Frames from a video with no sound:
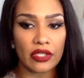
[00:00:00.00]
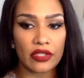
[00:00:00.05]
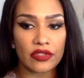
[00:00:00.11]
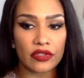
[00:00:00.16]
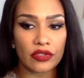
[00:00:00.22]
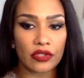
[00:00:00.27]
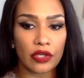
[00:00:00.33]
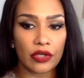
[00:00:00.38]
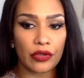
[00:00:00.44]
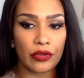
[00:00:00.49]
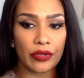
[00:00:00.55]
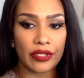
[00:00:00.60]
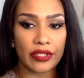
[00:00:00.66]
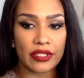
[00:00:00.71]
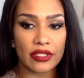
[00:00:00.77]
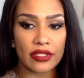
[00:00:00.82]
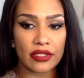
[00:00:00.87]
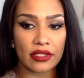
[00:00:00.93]
So go
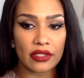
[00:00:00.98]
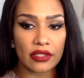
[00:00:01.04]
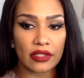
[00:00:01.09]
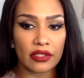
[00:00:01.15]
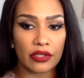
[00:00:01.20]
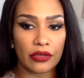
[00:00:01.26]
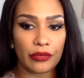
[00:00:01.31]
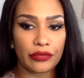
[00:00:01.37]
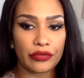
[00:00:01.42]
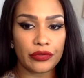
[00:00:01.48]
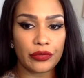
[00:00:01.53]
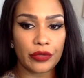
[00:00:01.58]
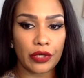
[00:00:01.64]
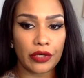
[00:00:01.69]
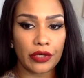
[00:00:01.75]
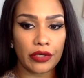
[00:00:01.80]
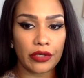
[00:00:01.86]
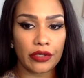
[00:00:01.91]
to
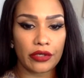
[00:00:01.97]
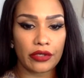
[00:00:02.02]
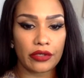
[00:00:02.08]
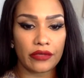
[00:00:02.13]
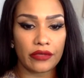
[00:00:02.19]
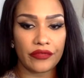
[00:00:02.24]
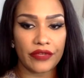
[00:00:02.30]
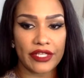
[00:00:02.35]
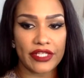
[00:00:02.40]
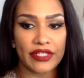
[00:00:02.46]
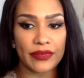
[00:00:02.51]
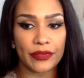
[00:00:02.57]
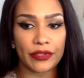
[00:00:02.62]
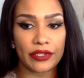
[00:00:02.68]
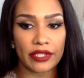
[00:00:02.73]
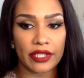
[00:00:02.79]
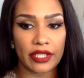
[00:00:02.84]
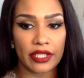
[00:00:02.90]
her on
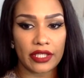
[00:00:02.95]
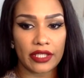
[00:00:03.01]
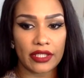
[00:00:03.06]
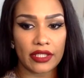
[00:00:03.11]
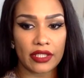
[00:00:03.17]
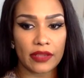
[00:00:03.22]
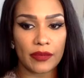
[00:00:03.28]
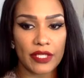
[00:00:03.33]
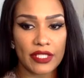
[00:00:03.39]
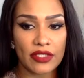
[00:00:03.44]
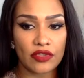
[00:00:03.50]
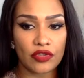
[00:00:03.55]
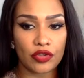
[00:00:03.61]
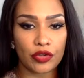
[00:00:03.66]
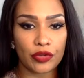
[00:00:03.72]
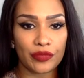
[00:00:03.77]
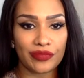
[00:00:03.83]
Facebook and message her.